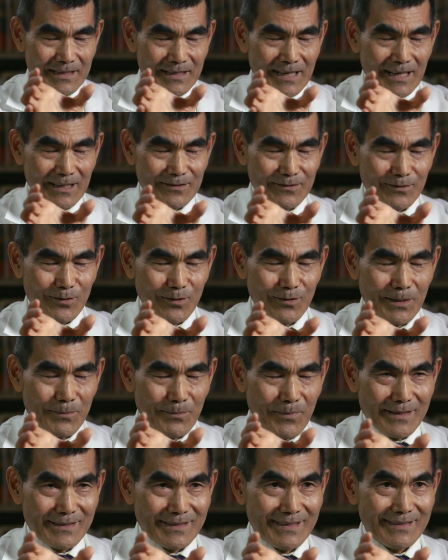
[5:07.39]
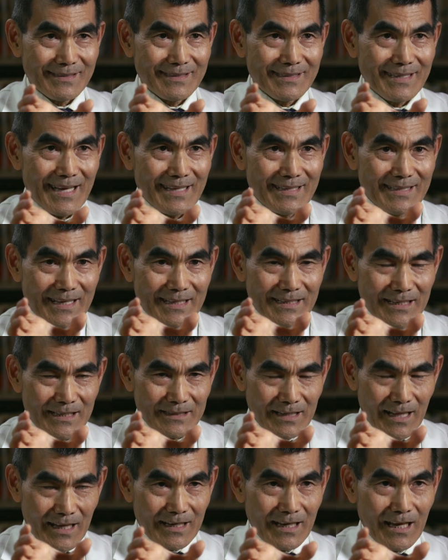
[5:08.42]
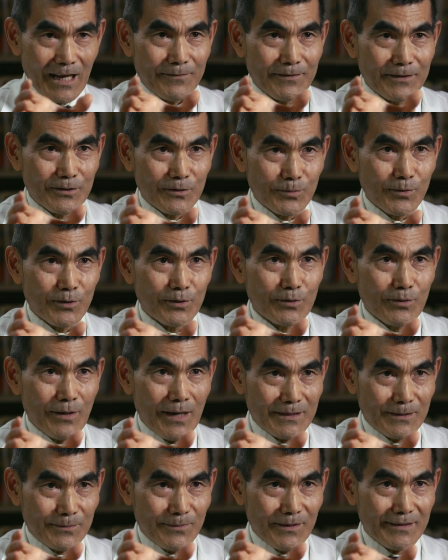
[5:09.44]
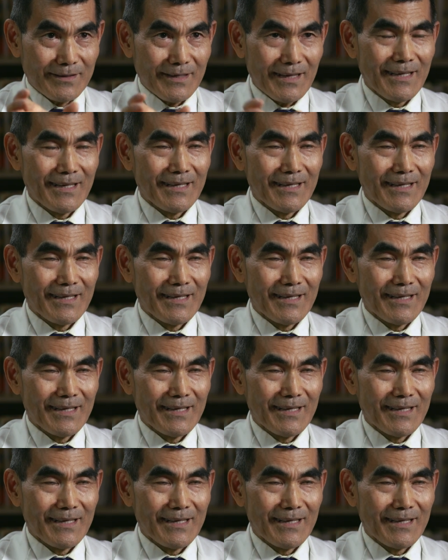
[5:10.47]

get to know the patient and then and take care of the spiritual aspect.